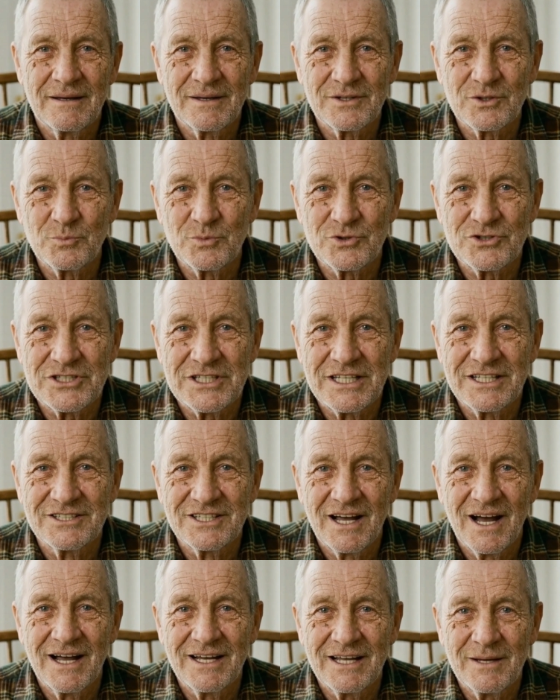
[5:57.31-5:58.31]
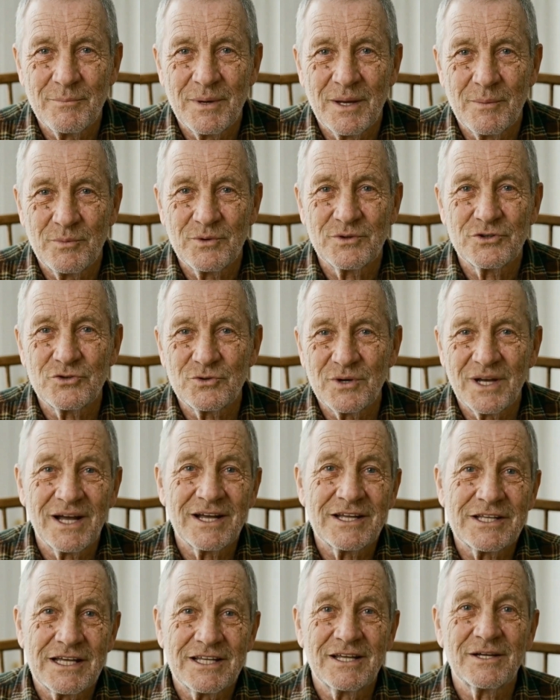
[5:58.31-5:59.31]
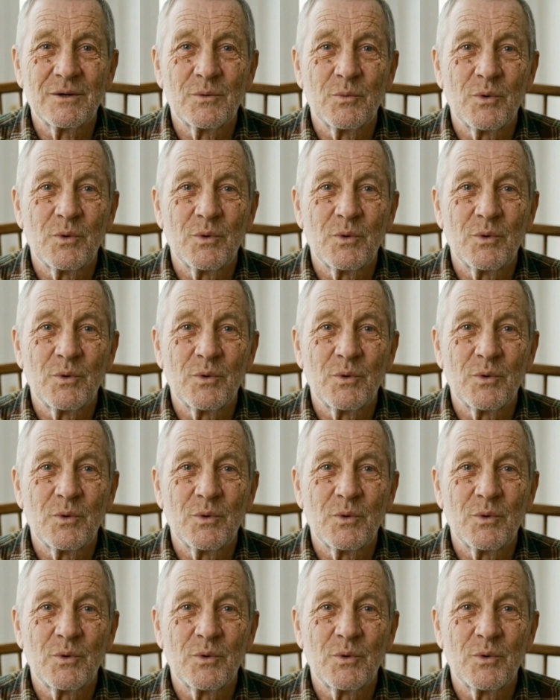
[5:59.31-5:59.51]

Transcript: You will see tiny bubbles rising in the